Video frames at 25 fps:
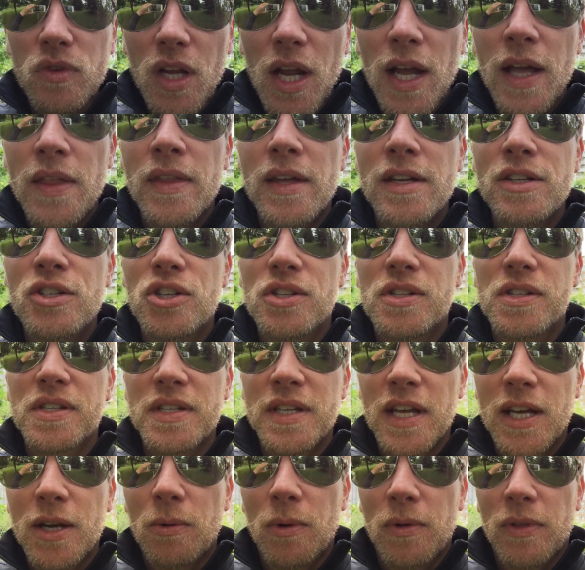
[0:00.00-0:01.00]
and then just
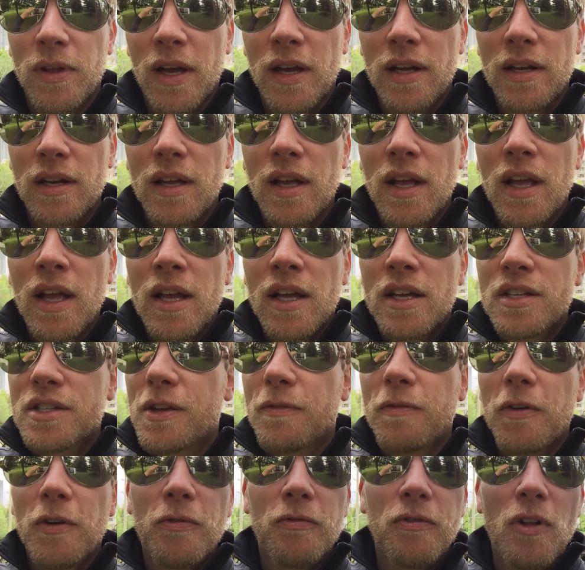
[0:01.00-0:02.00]
stick with it. Because
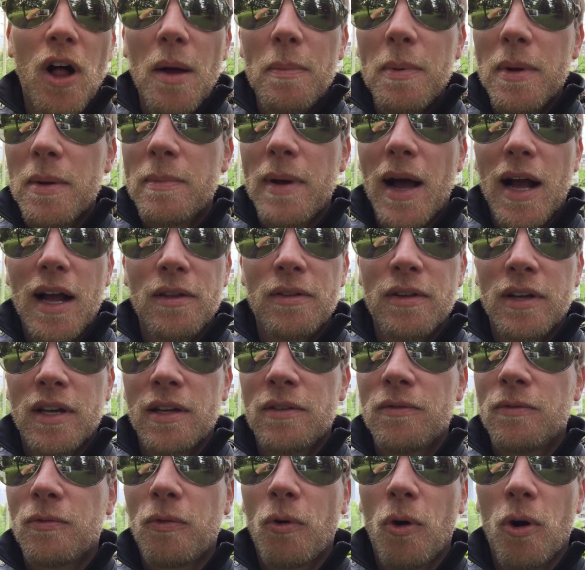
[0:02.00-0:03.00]
if you're flopping back
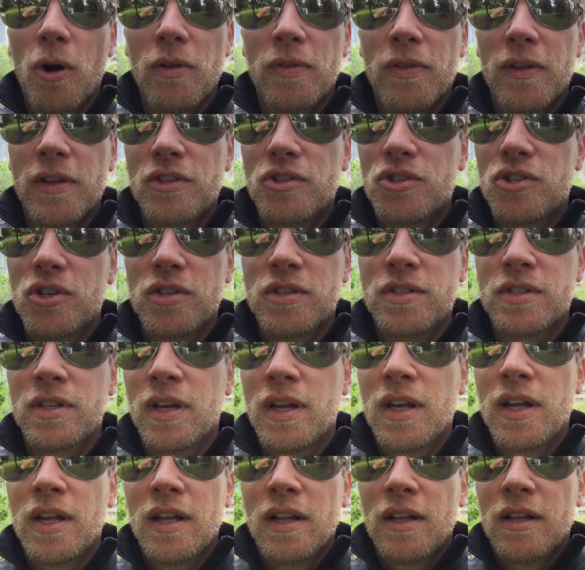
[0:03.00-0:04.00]
and forth, it's just
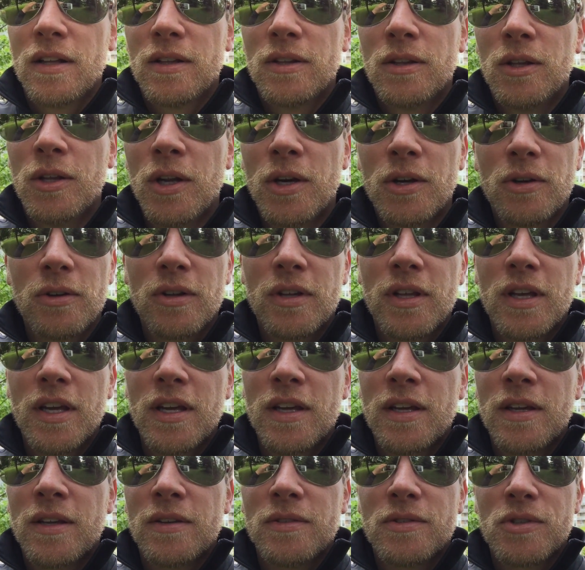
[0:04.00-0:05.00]

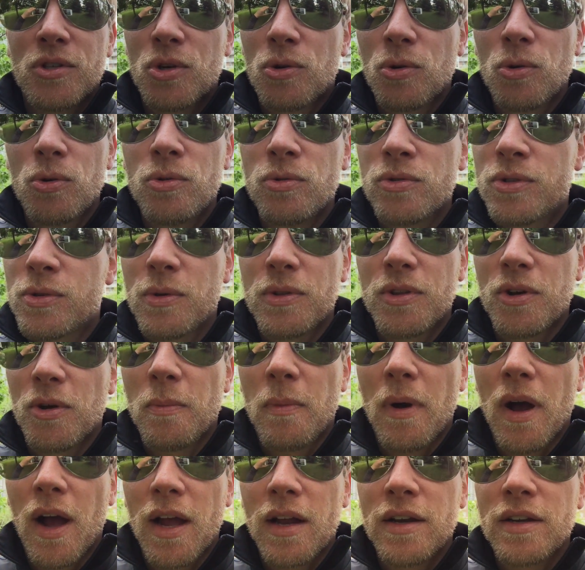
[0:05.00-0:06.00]
literally screws with your
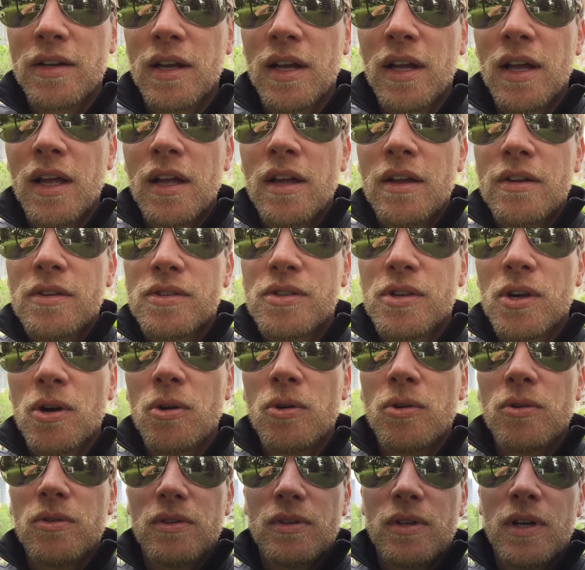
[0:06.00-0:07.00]
mind.
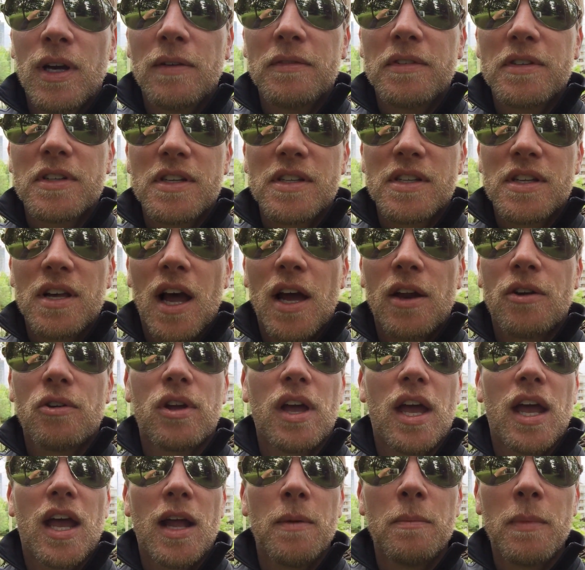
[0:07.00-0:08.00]
So you have to decide,
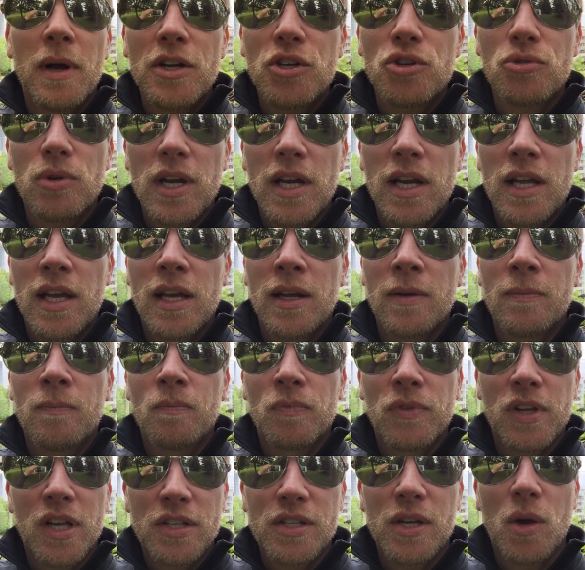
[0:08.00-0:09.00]
okay, am I trading
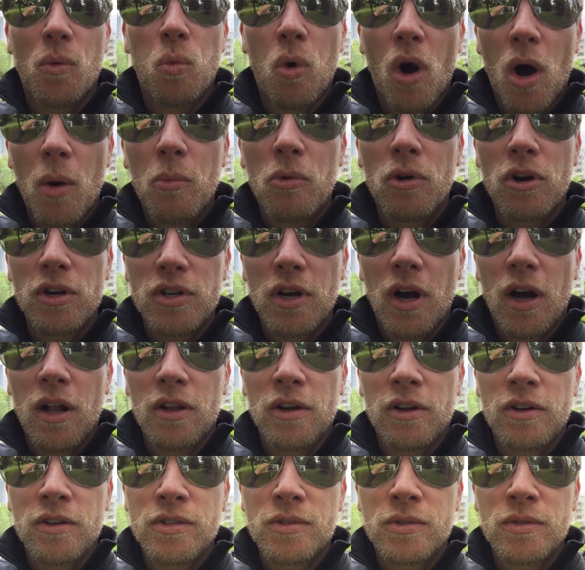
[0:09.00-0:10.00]
because I want more
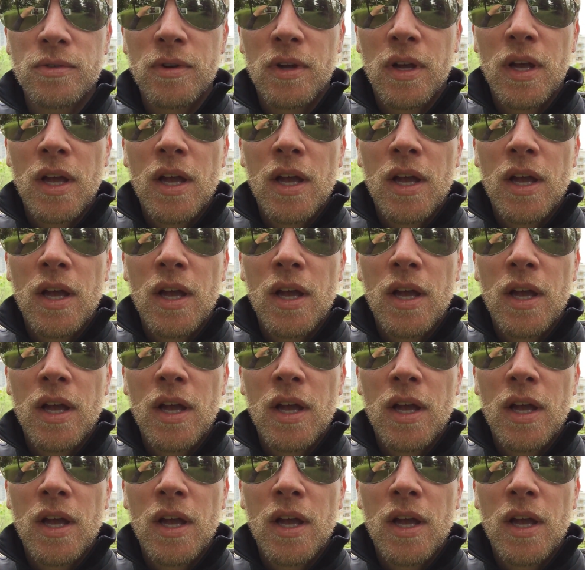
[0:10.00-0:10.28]
dollars,